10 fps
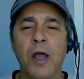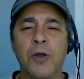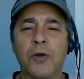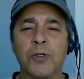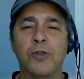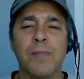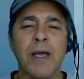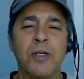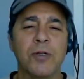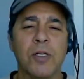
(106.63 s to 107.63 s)
you're
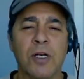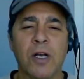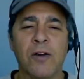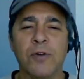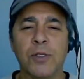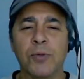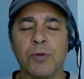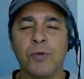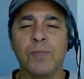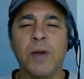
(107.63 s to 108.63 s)
tremendously leveraged
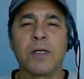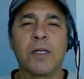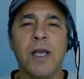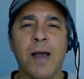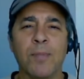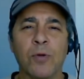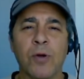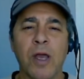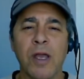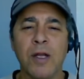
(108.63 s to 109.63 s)
with respect to
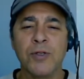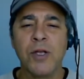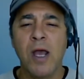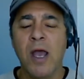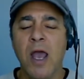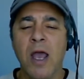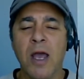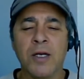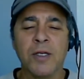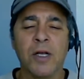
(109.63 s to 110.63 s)
capital gains.
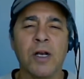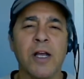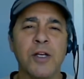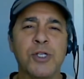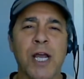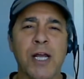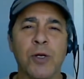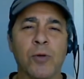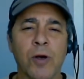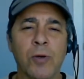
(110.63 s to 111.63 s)
And last
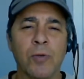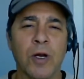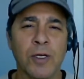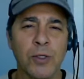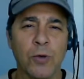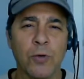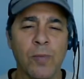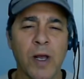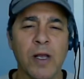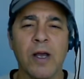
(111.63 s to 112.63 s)
January, when I told
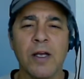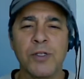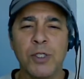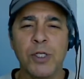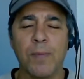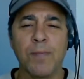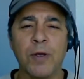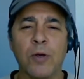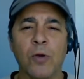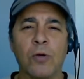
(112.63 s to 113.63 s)
all my guys to jump
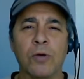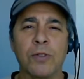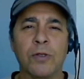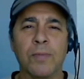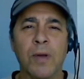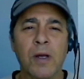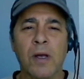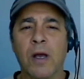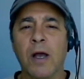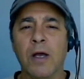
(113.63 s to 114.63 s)
into long-term
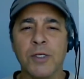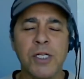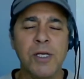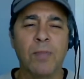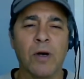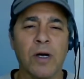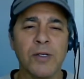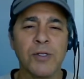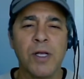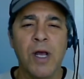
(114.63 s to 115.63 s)

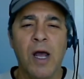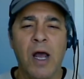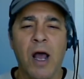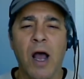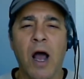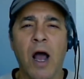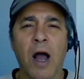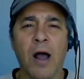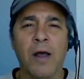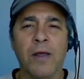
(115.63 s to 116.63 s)
T-bonds,
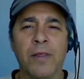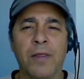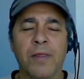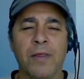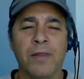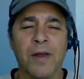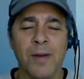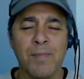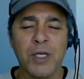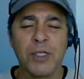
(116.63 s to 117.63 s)
I
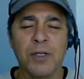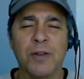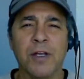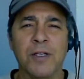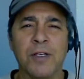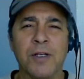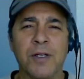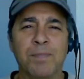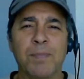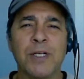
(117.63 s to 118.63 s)
mentioned that
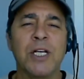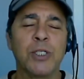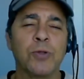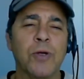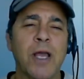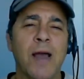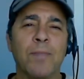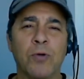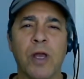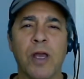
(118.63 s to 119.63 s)
the potential
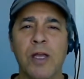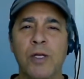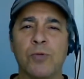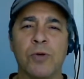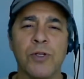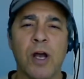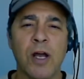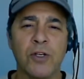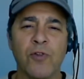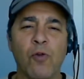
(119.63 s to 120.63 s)
capital gains were as
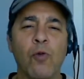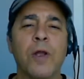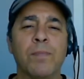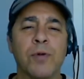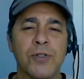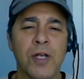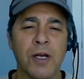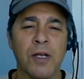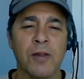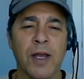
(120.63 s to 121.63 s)
high as
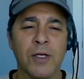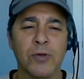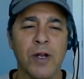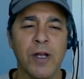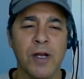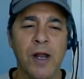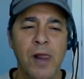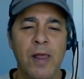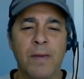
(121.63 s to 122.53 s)
40% in that trade,